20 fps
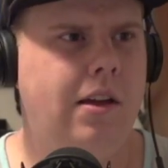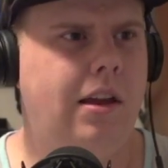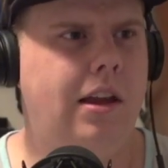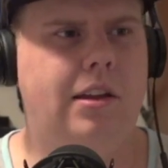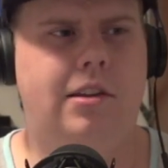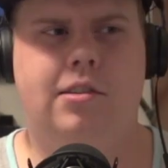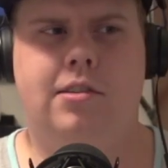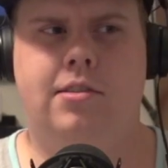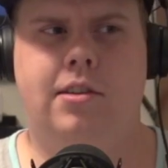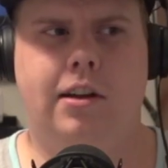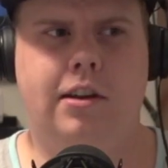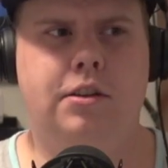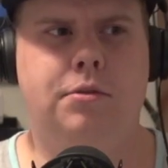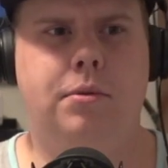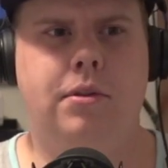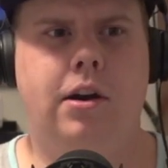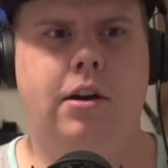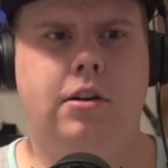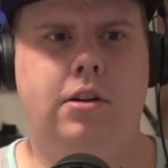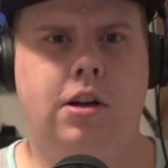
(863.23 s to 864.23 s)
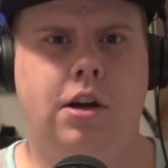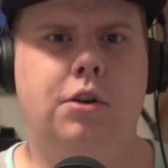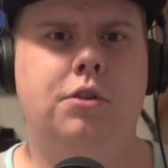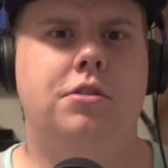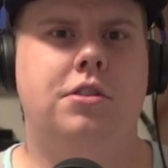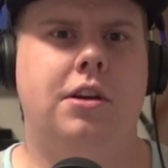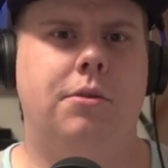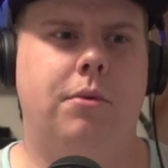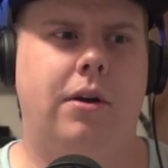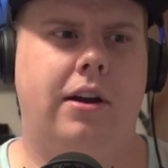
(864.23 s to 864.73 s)
It sucks with our
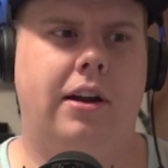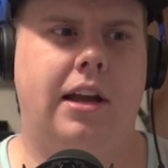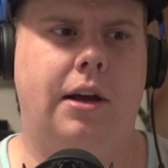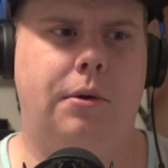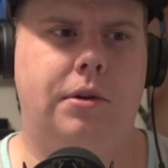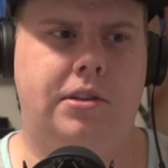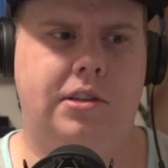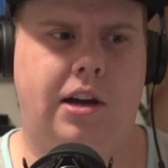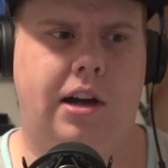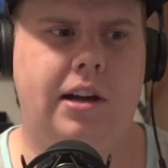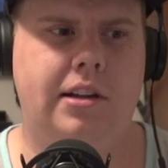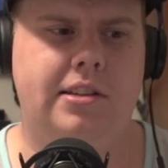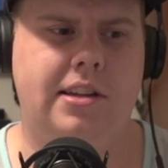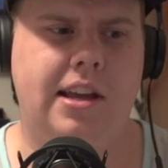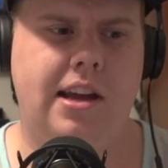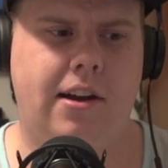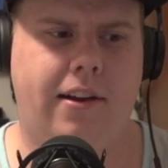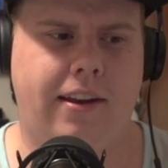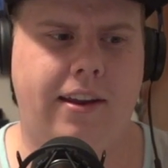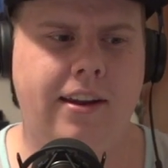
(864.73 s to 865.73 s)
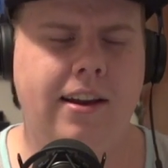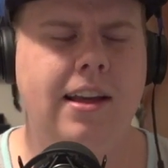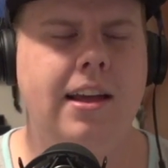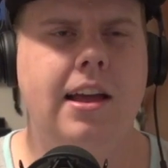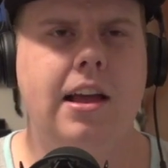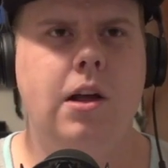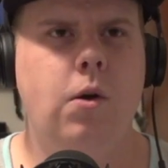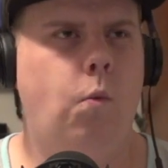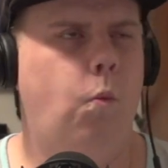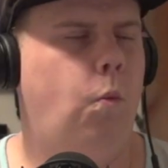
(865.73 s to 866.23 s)
coaching right now with Todd Downing.
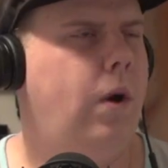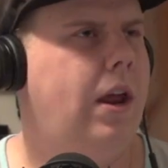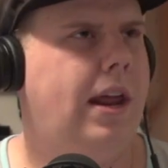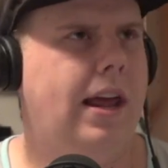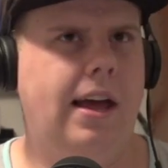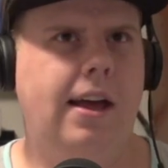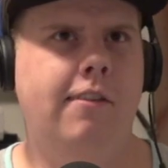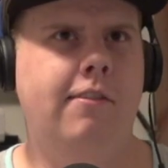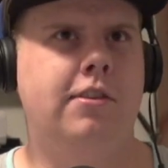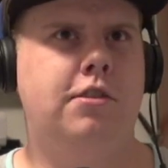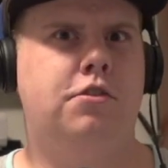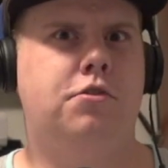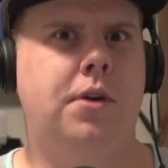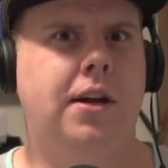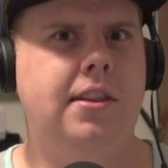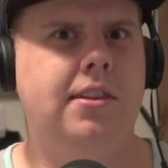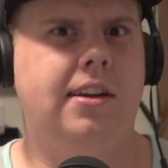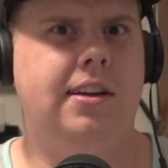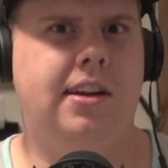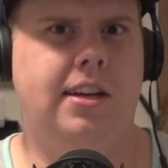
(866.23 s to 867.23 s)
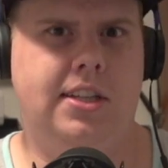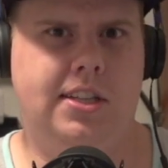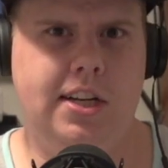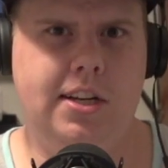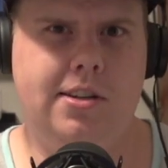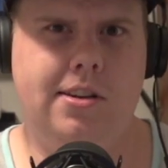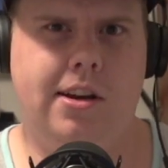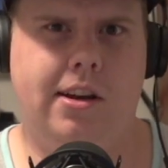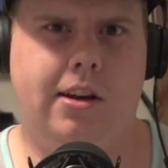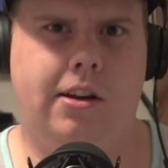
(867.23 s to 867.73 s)
We have a strength and
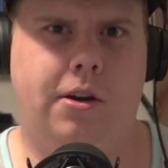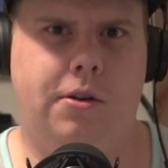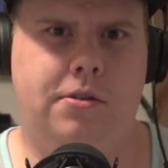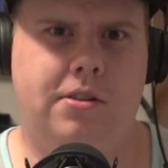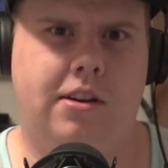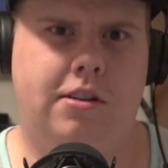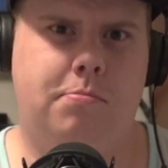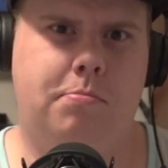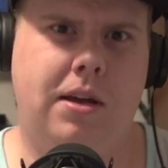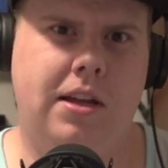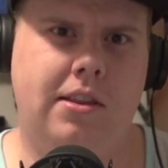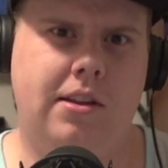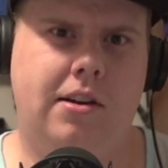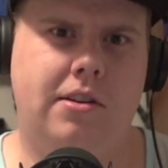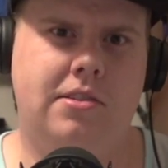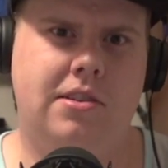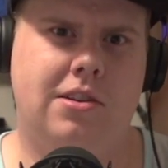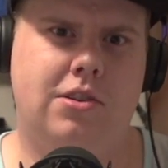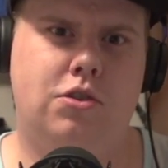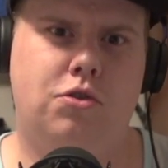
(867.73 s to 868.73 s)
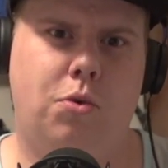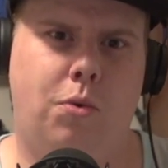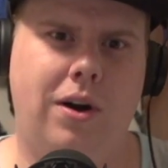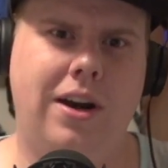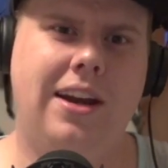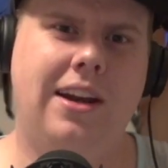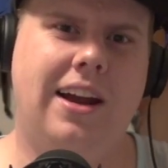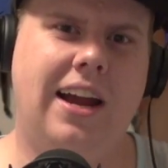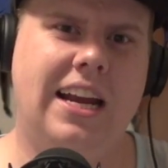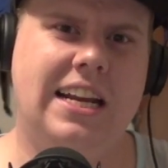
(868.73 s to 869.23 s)
conditioning coach that's been there since
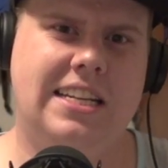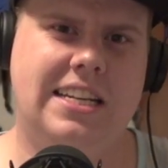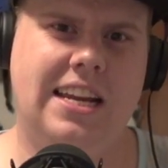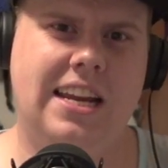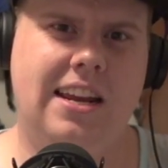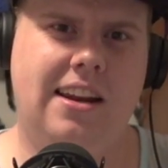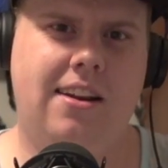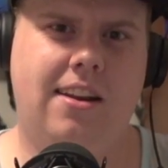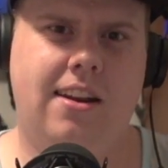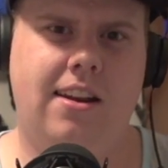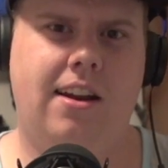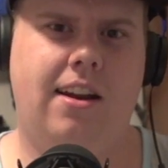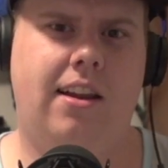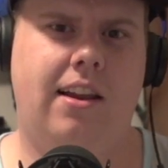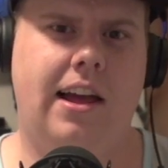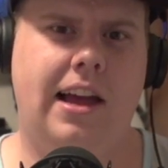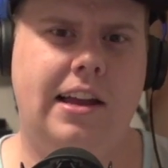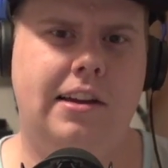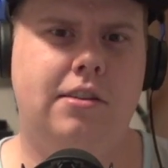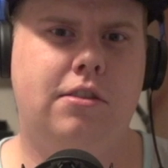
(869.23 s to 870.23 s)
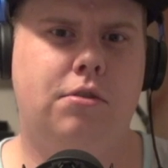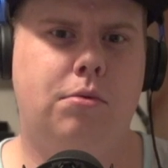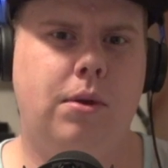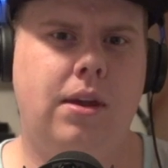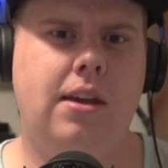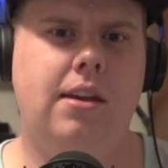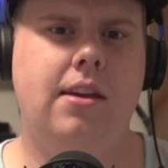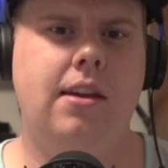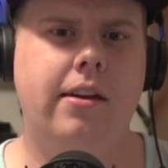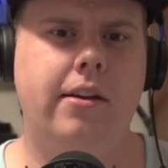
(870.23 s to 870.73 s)
2019, and in the last 3
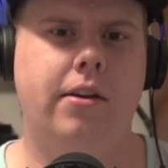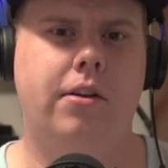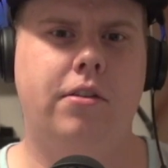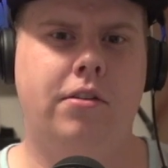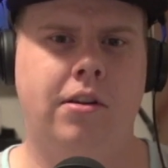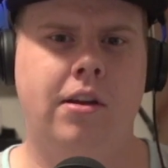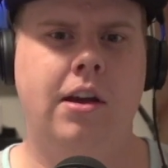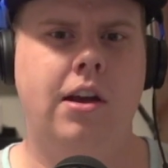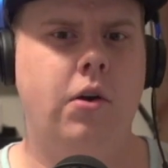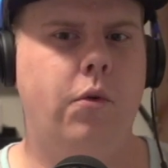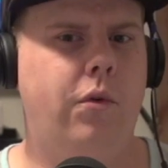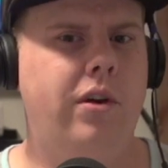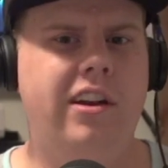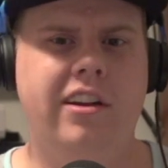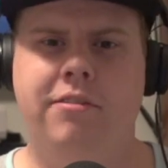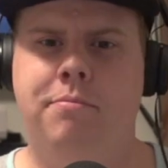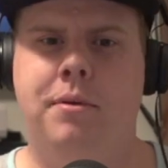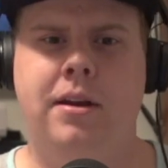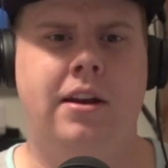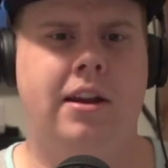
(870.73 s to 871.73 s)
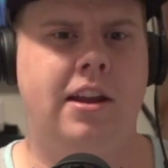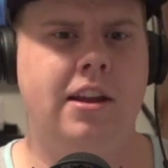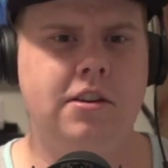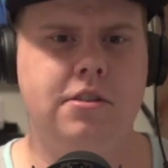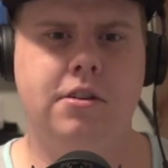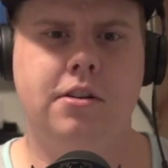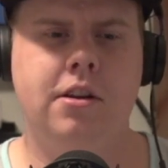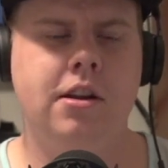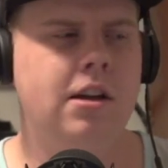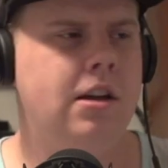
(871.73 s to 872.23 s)
years, we have been
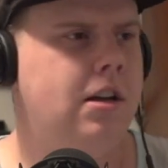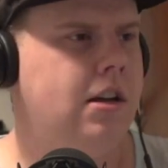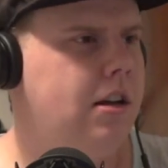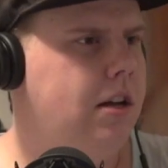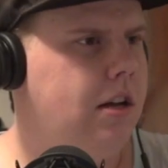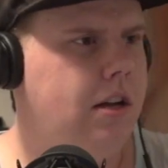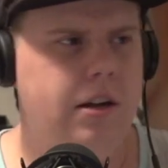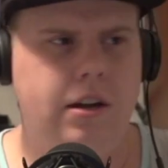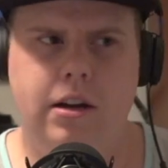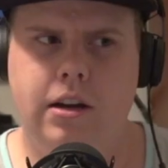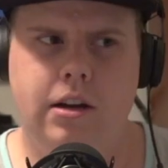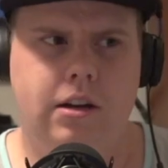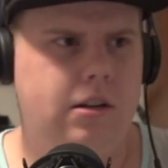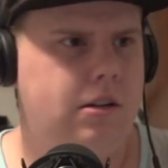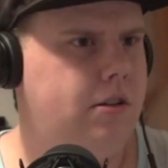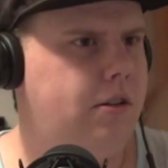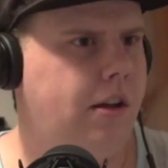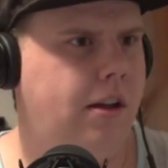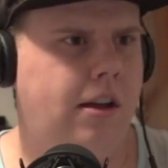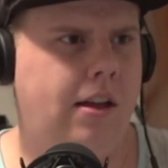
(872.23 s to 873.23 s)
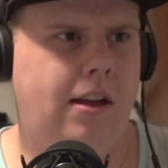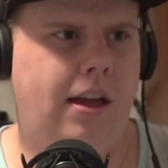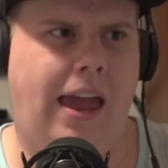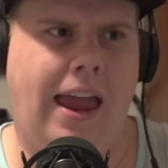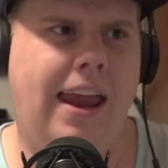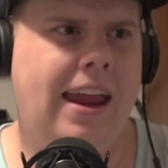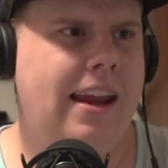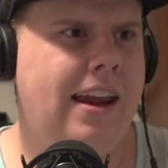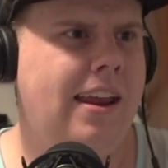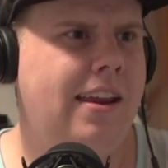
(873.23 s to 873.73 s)
injured to
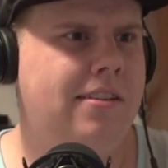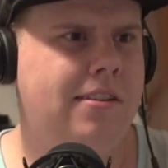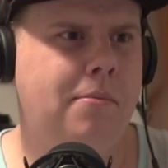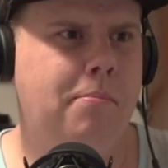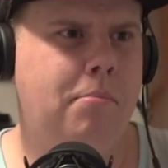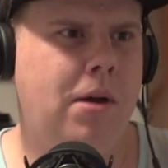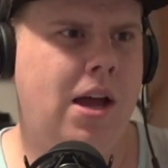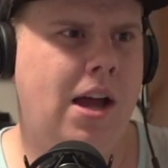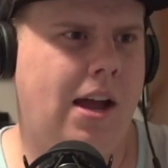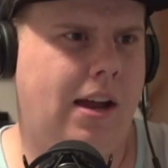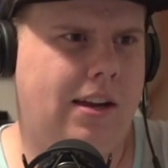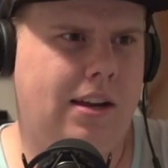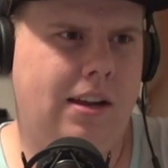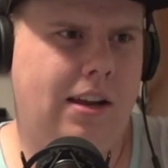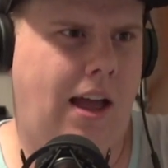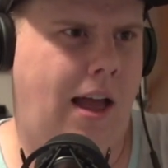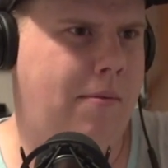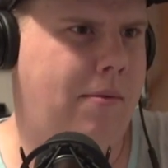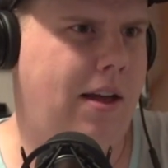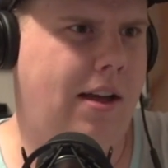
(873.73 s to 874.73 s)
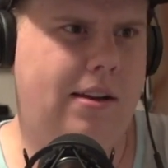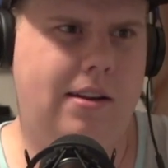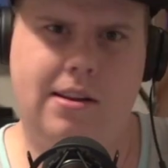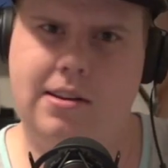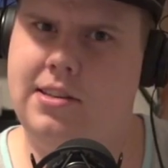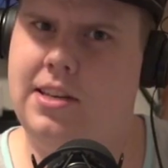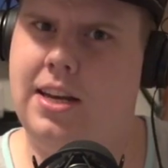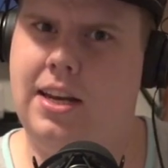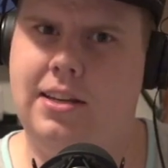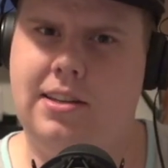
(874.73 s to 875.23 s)
Hades and back. I'm not going
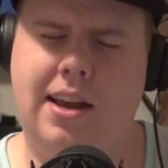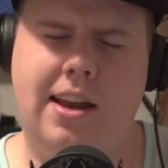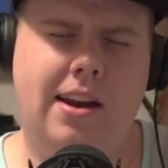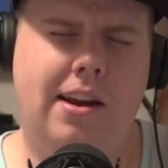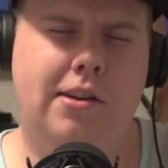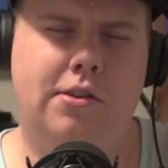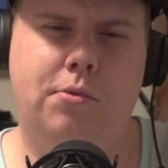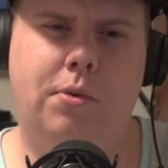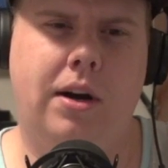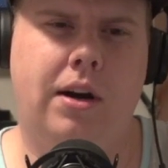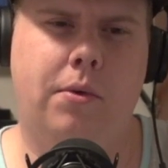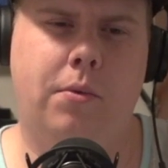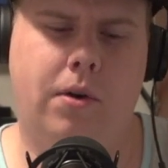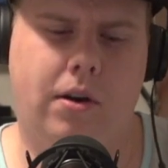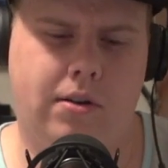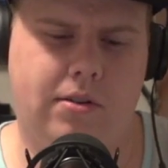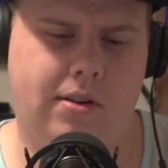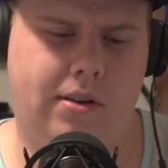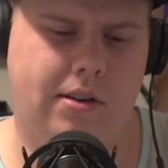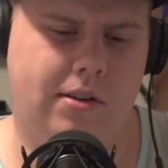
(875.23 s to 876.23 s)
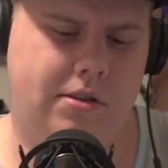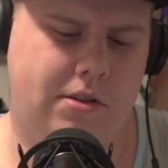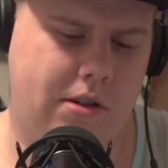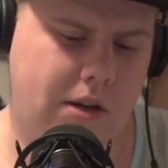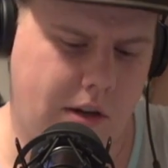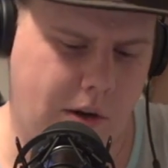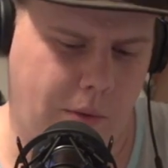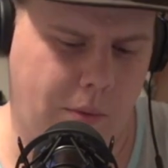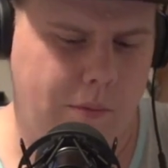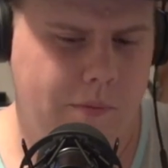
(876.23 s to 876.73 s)
to say any swear words on the
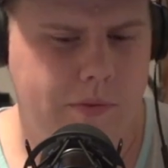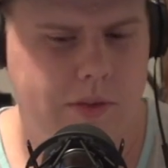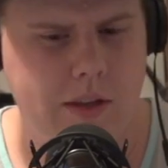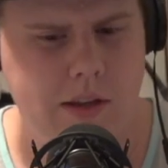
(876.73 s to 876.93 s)
show.